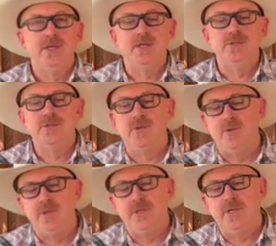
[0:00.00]
And so
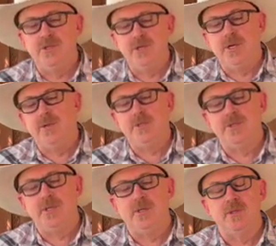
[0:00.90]
when they drank a
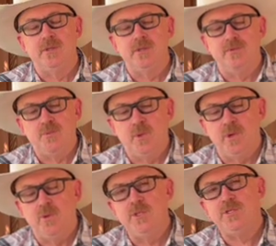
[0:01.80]
particular
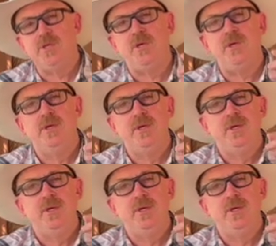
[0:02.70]
pour of whiskey,